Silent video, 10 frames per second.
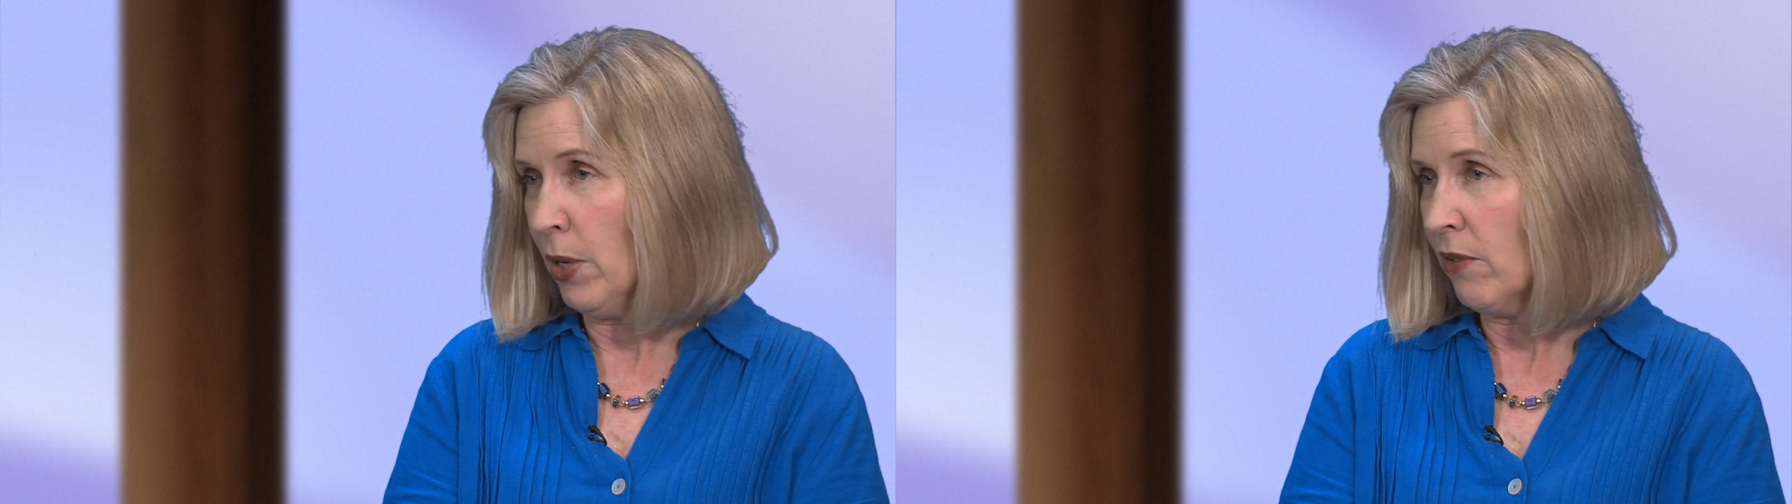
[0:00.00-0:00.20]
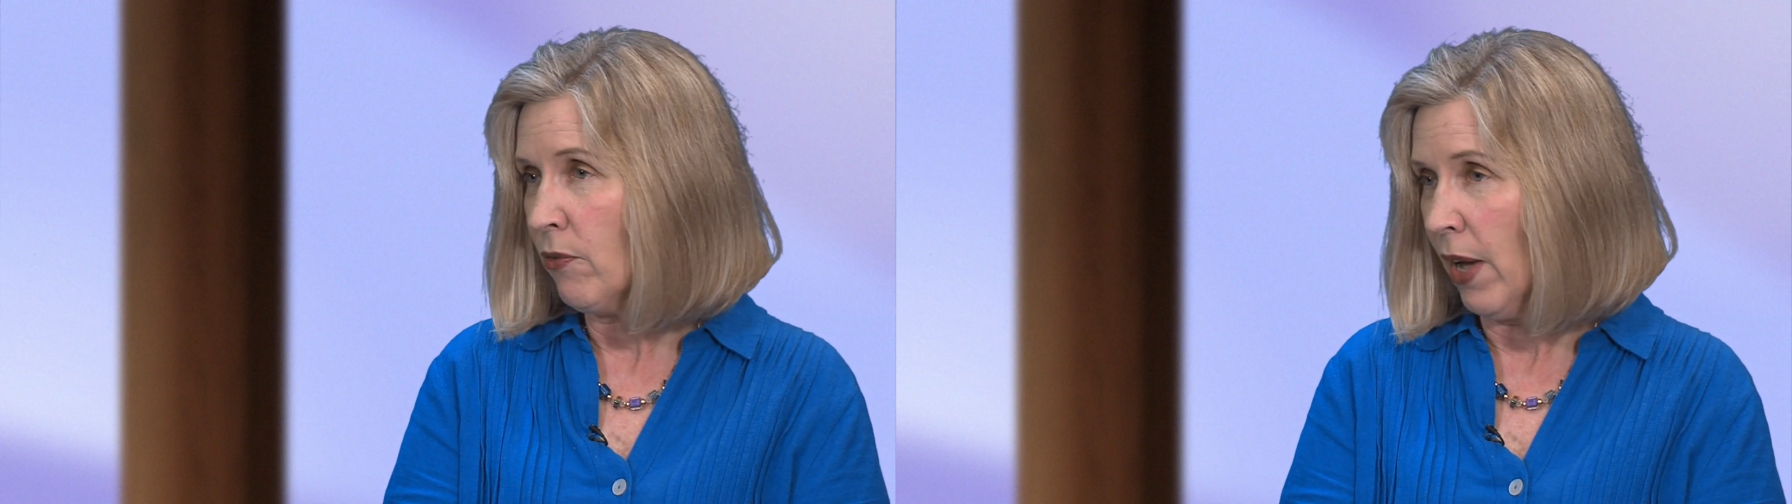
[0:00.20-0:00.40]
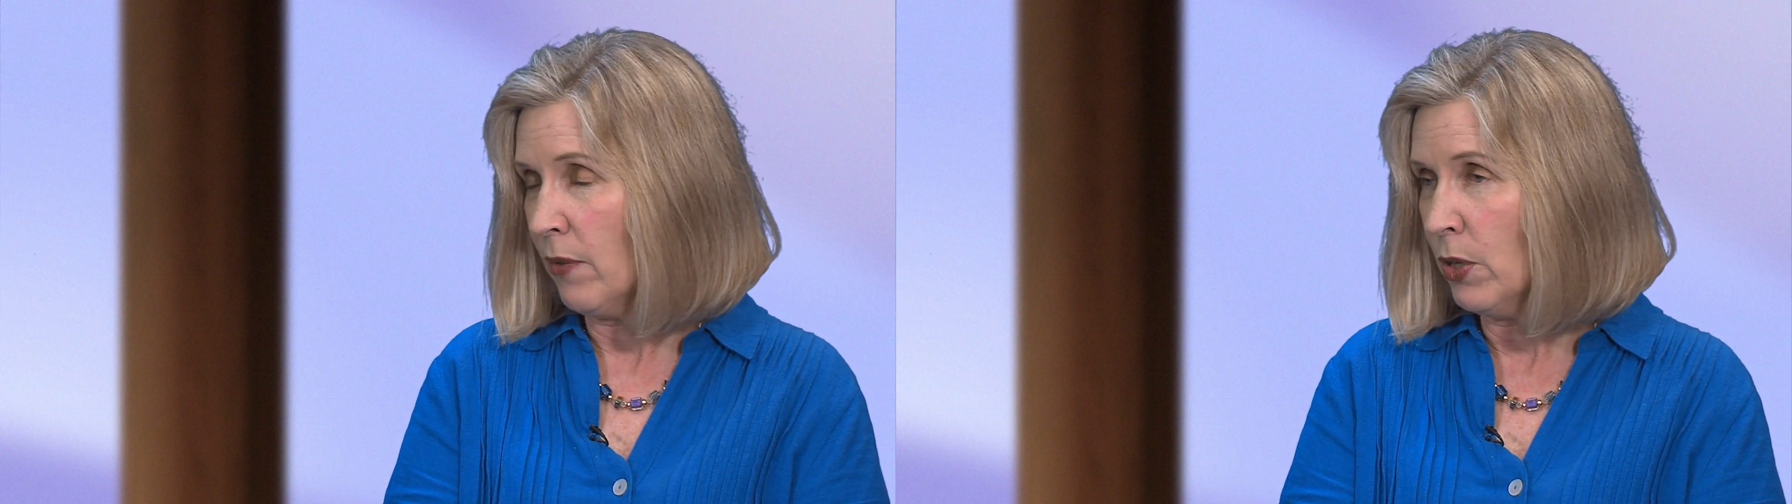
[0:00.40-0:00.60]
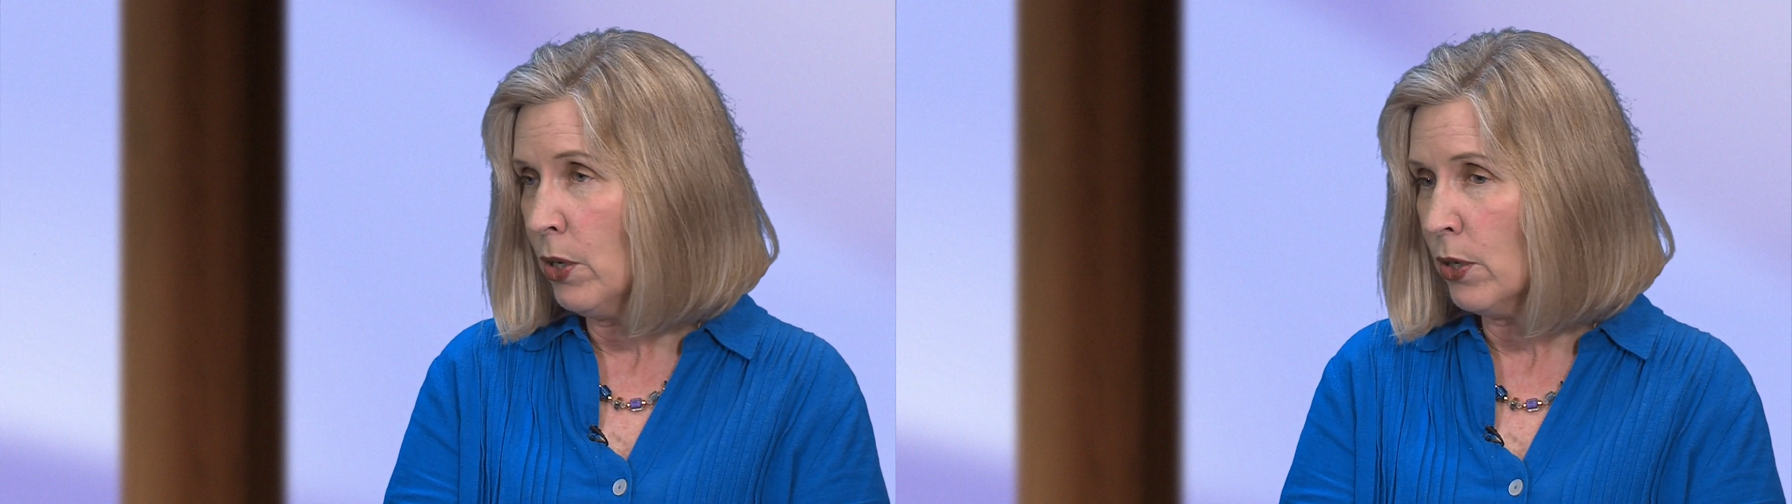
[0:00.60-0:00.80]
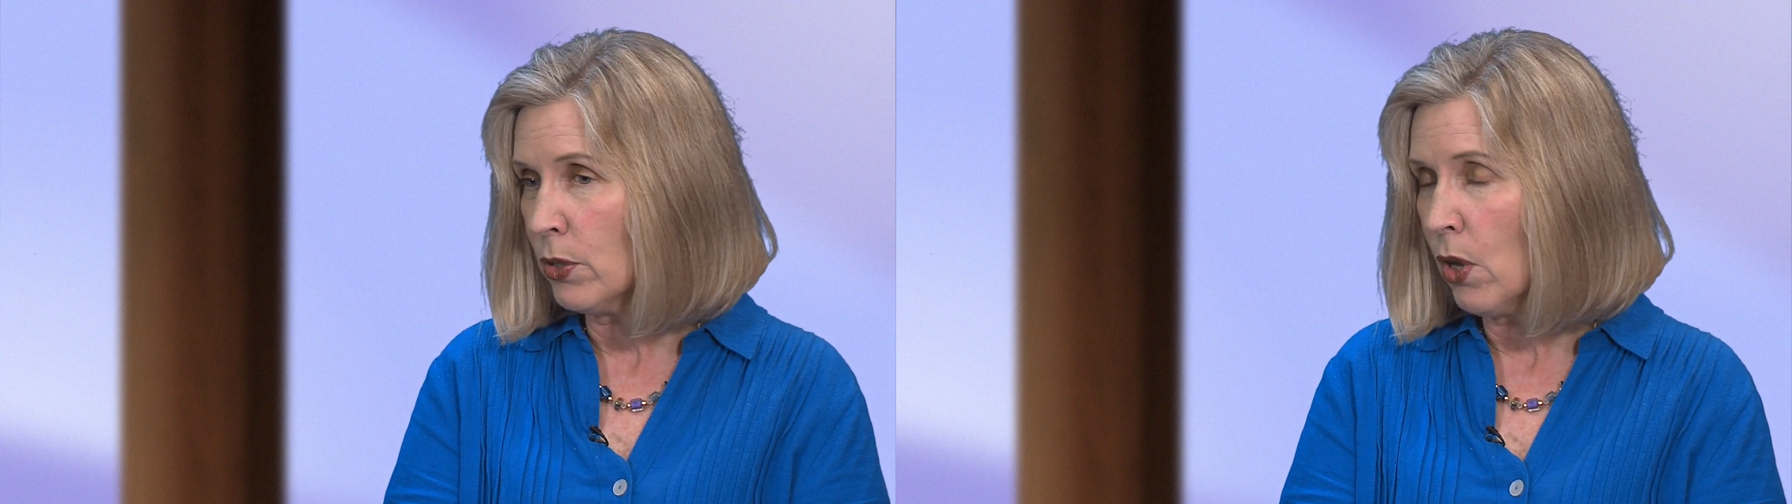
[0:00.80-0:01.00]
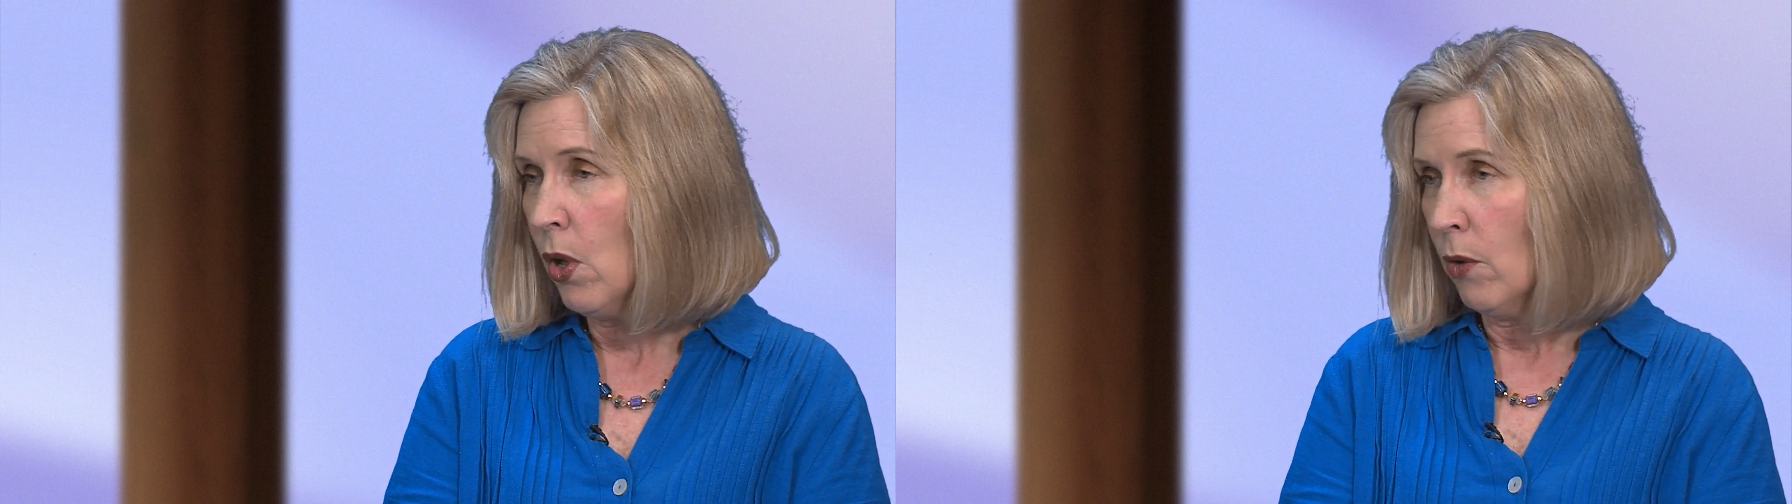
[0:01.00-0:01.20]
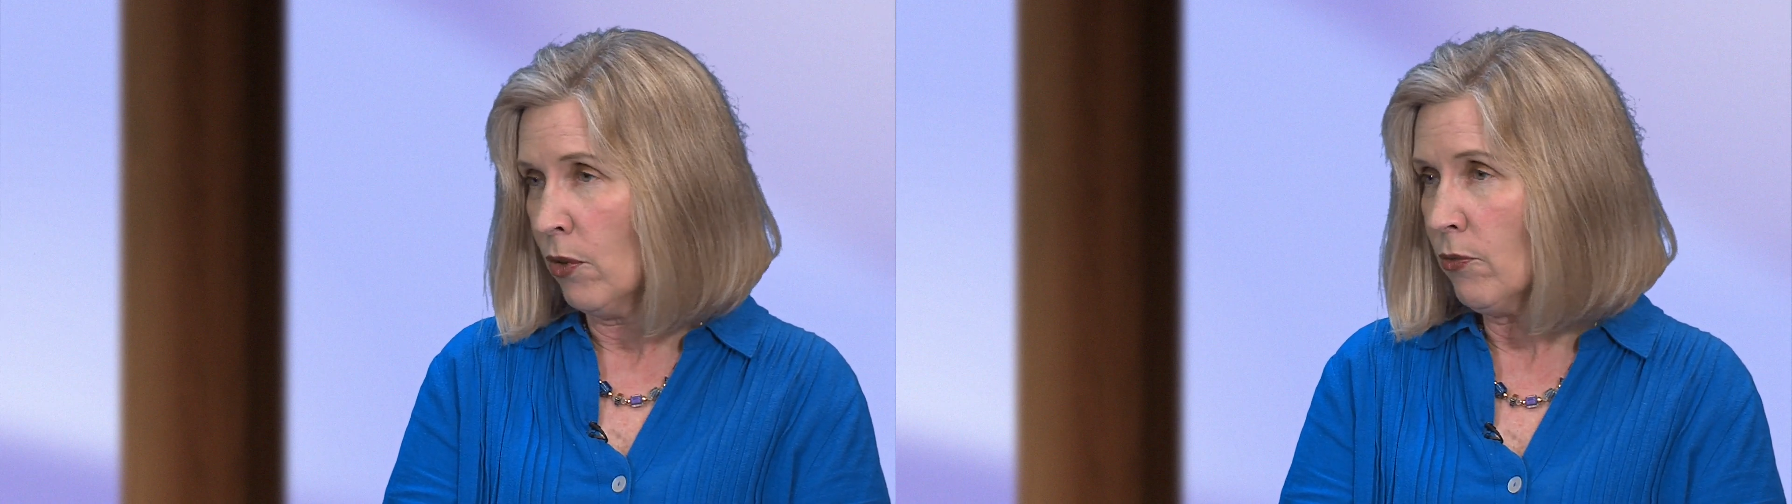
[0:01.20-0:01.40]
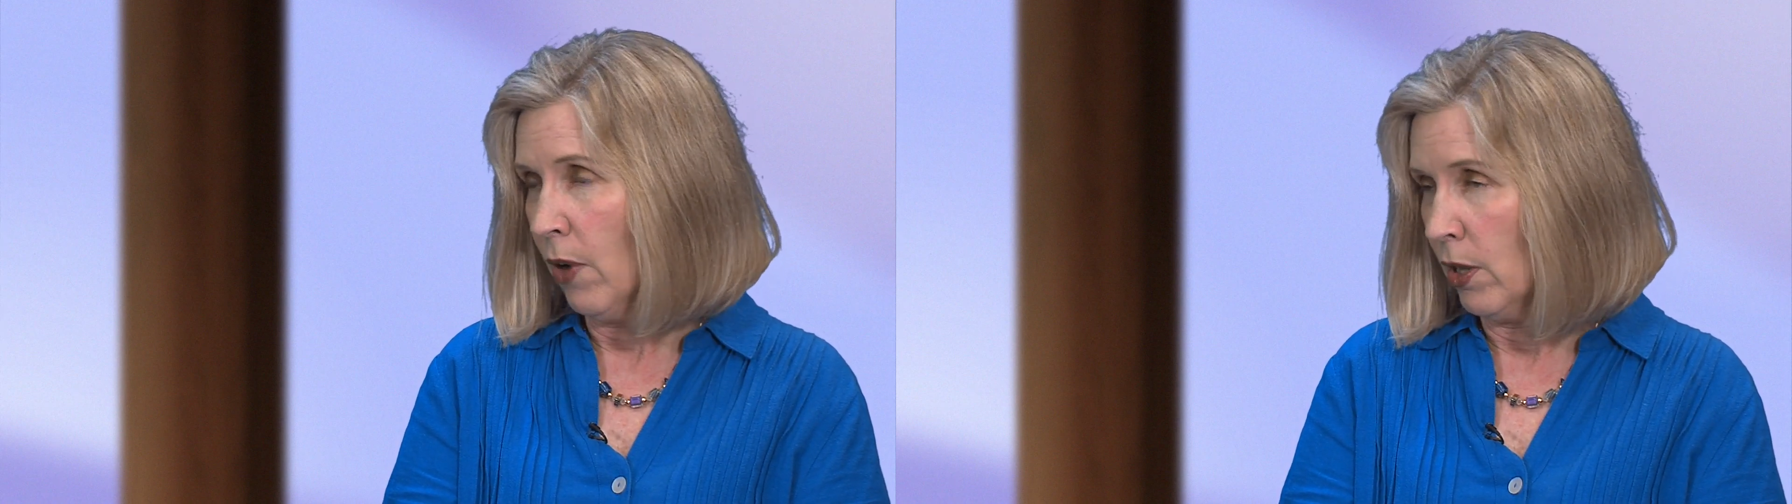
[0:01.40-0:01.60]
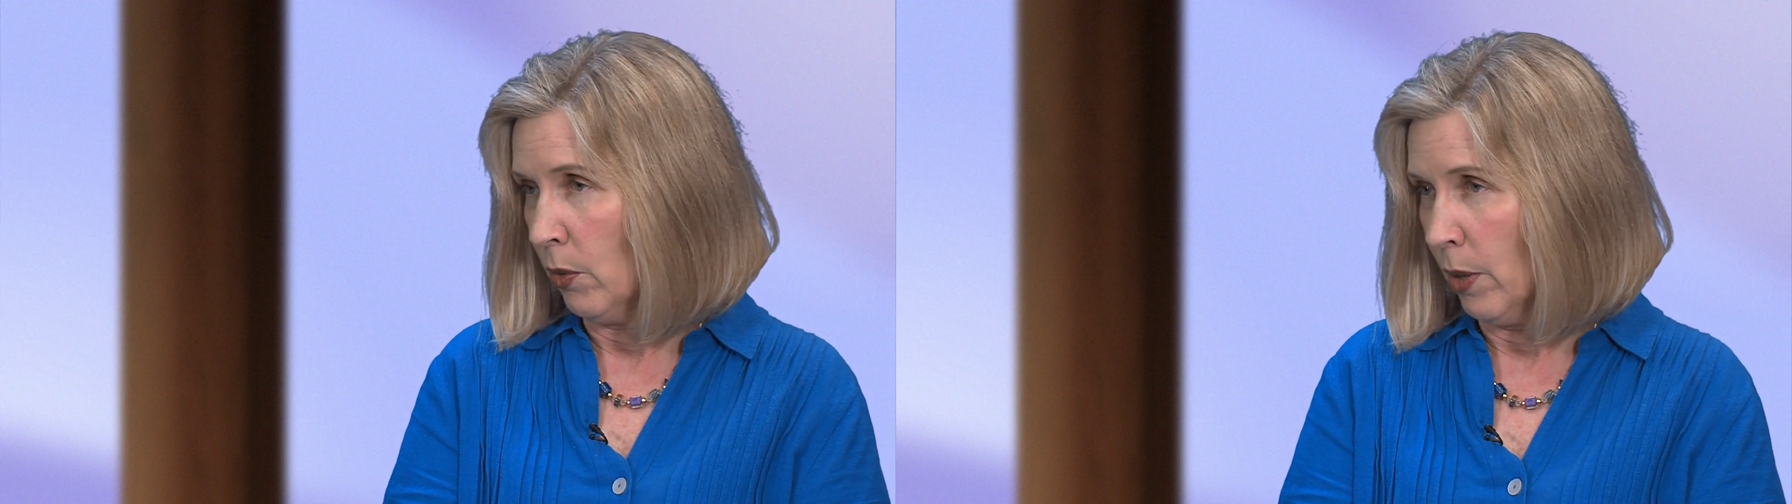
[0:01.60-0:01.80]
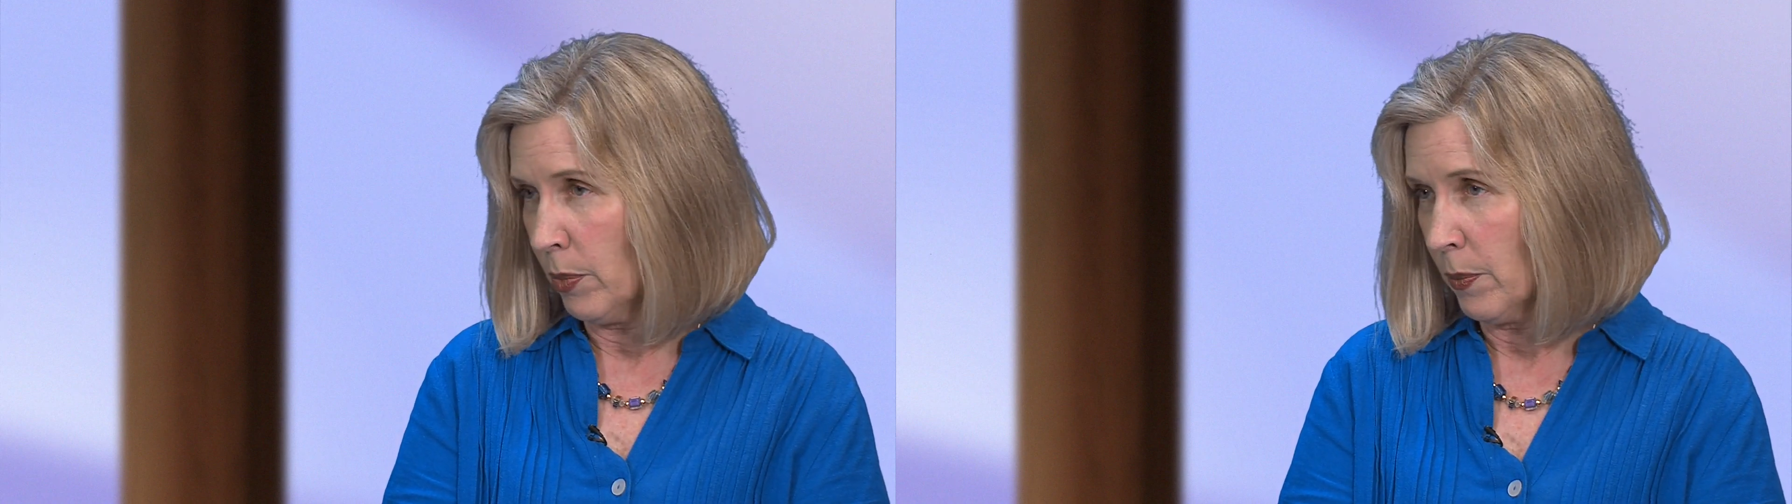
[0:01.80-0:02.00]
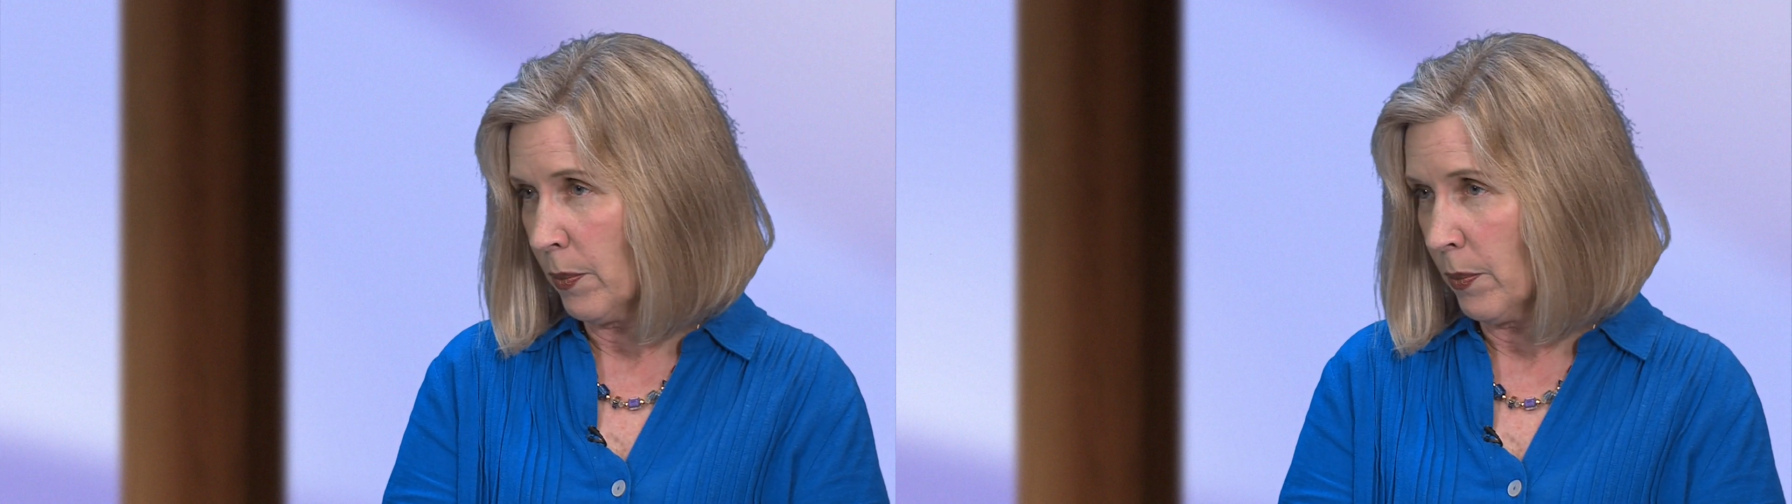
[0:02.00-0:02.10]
to 5 years for follow-up.